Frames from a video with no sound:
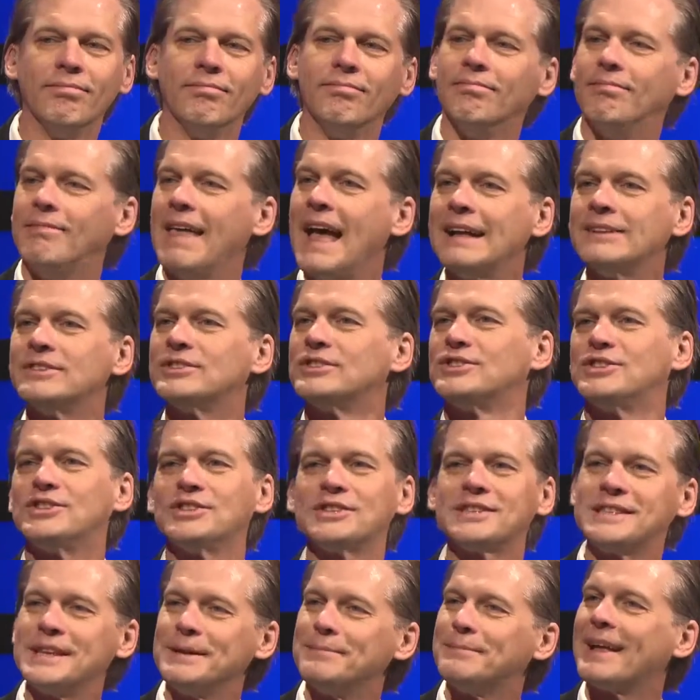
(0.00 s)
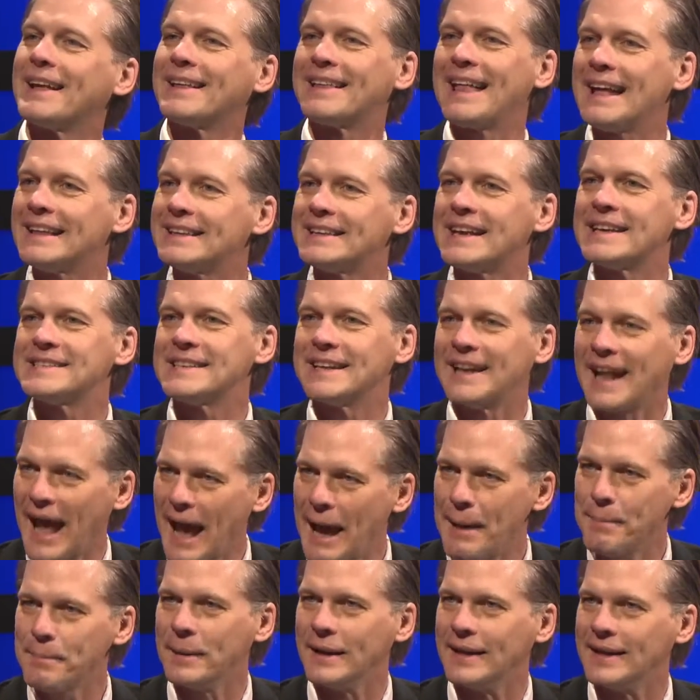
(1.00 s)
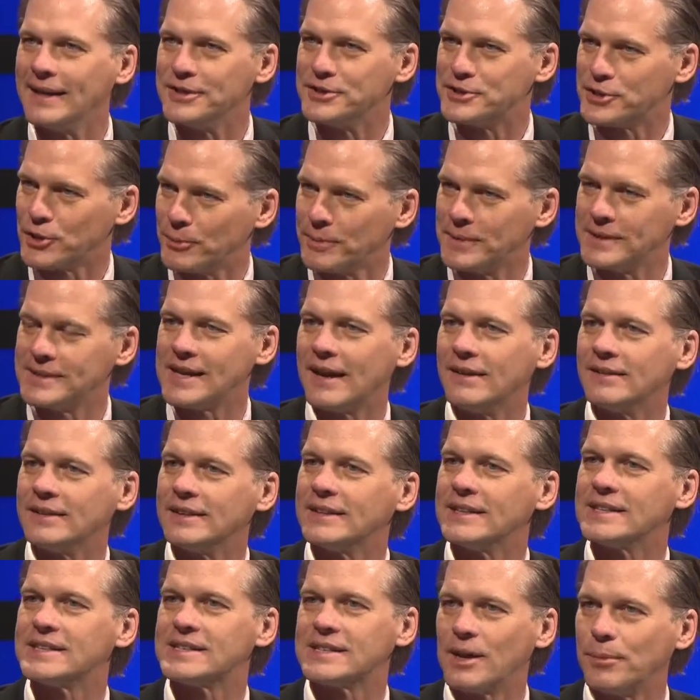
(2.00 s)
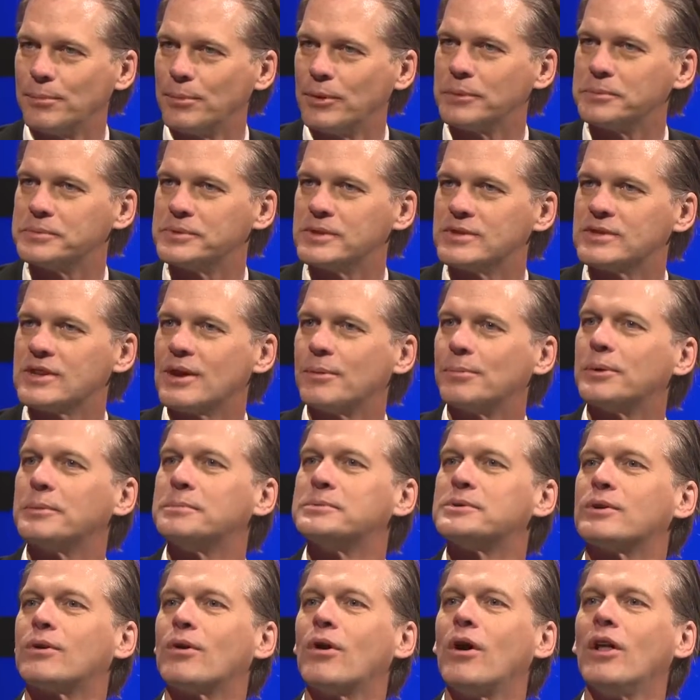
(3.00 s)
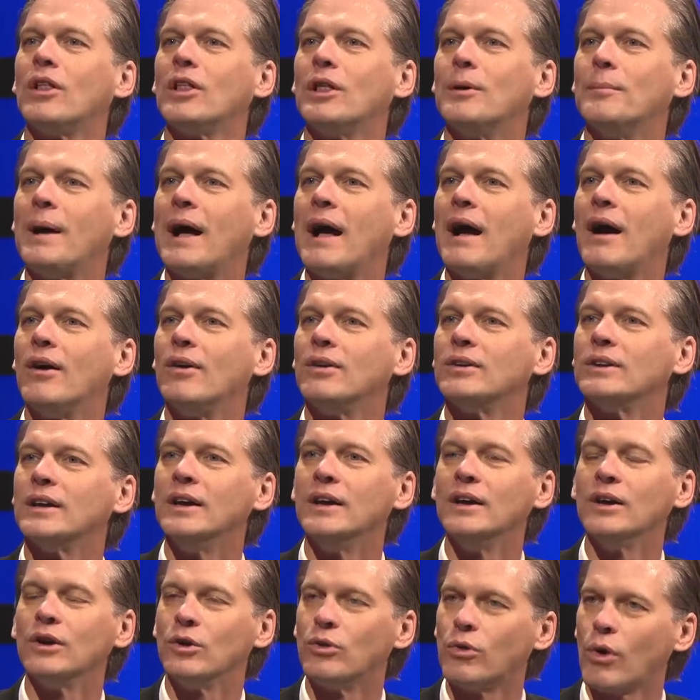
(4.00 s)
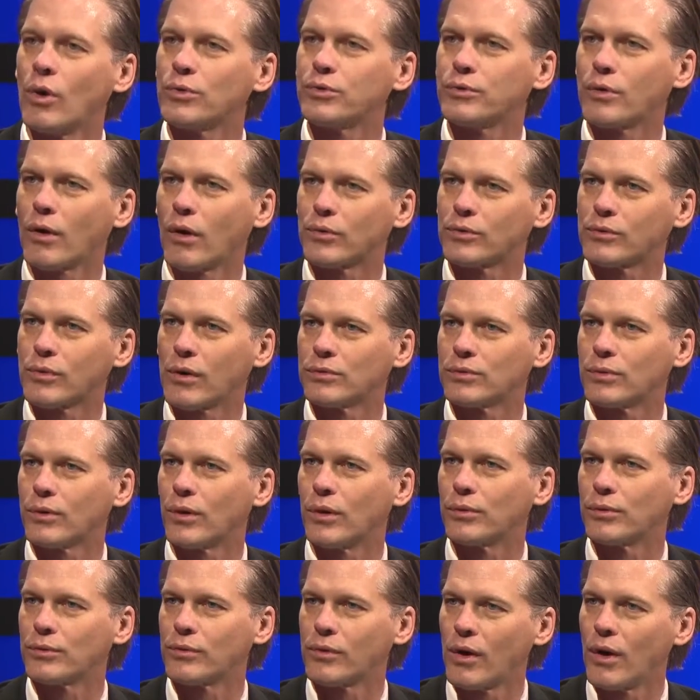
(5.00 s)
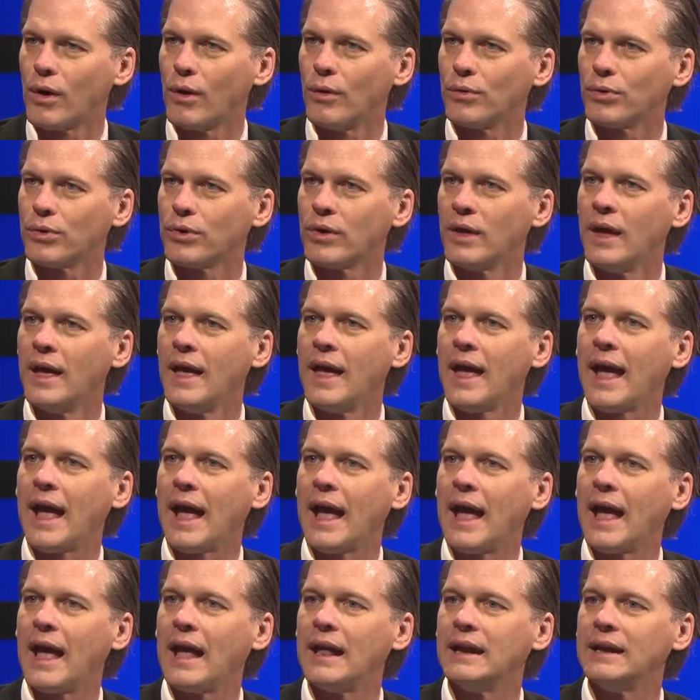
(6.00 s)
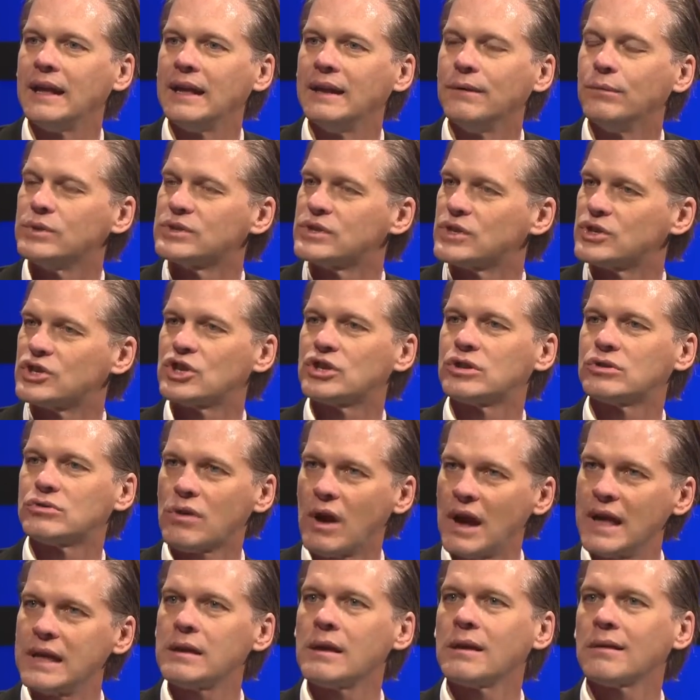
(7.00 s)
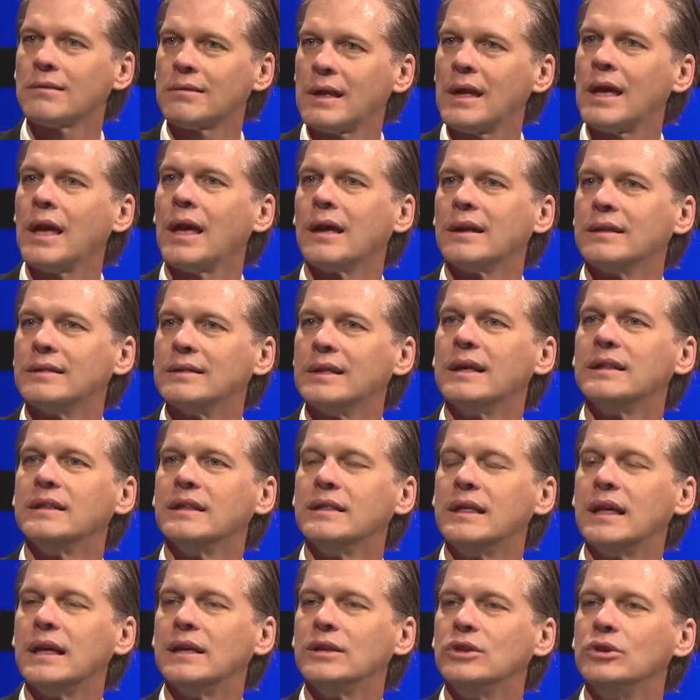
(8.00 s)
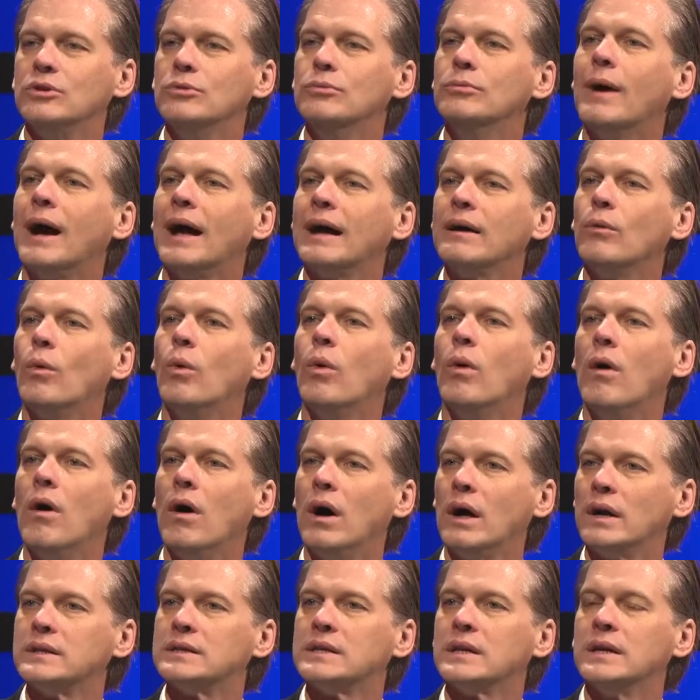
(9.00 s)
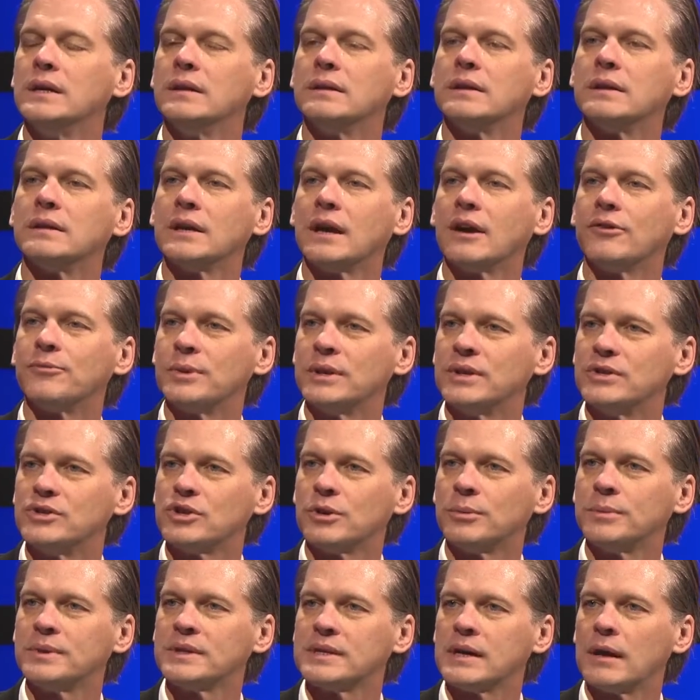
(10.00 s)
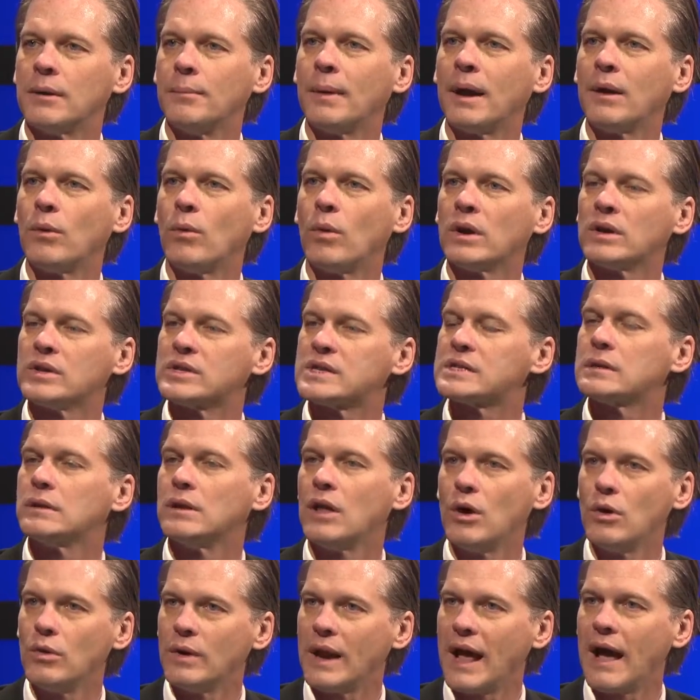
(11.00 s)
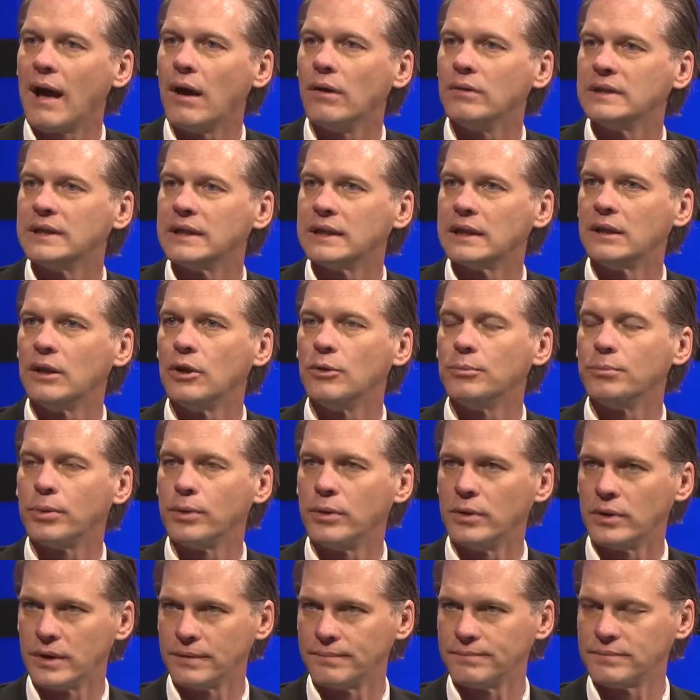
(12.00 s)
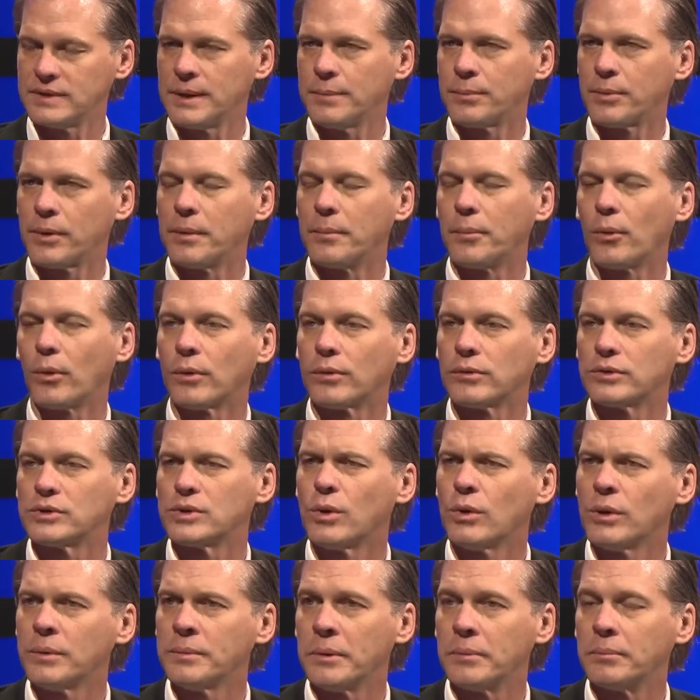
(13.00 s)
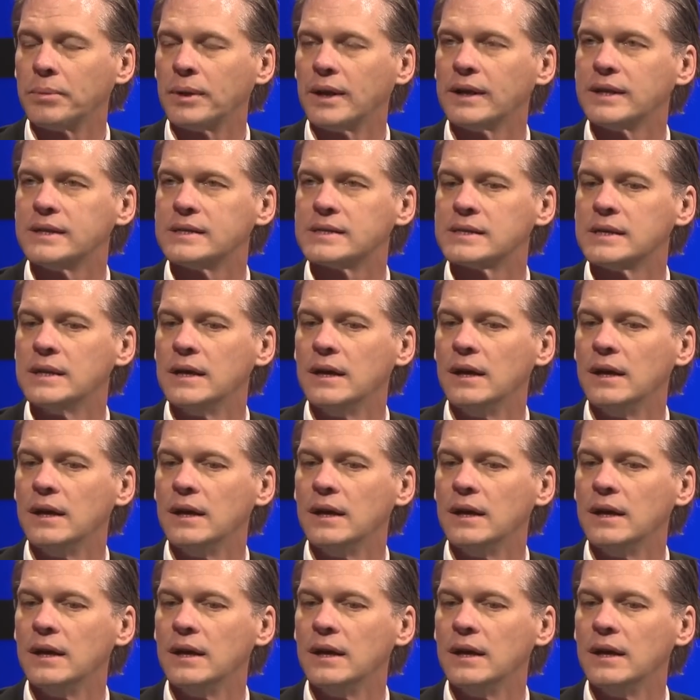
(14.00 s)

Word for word: that just seemed like that doesn't happen in Germantown, in the suburbs. The suburbs are all about growth, growth, growth, growth, growth. And it was a striking thing that, that you might want, that the government in Germantown might want to slow down, let alone put a temporary moratorium in place